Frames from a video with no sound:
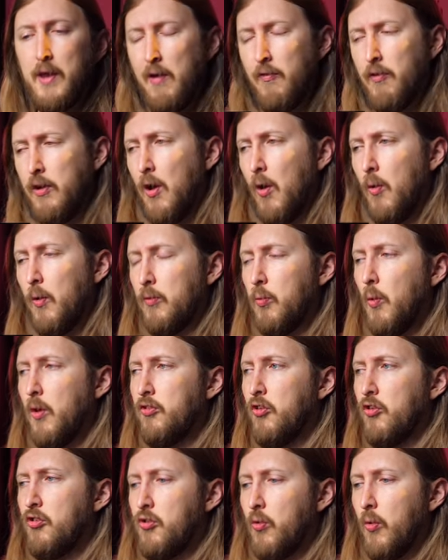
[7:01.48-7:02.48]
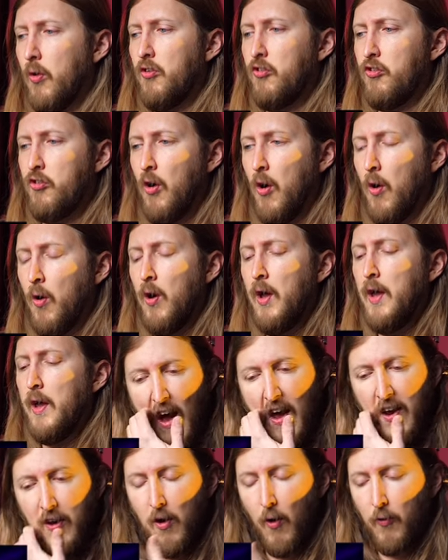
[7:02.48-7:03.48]
even though it was a short show.
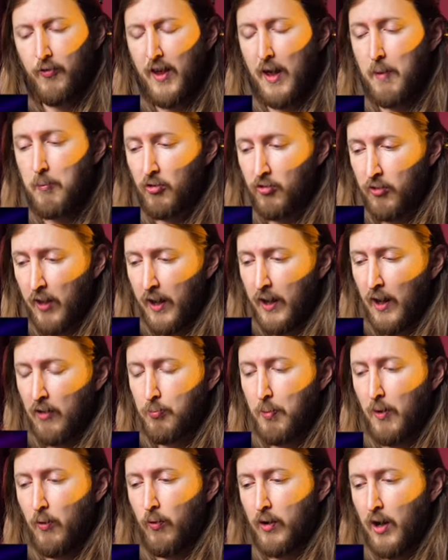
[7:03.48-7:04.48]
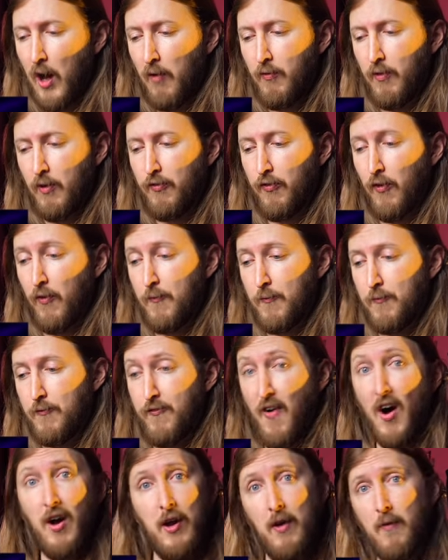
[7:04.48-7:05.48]
And you know, Dave Mustaine has been recovering from
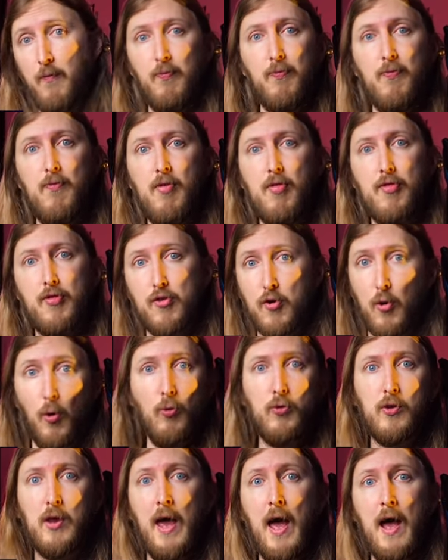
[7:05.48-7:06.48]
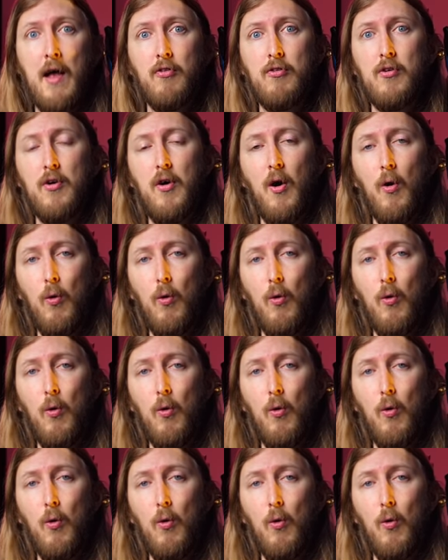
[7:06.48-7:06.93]
throat cancer.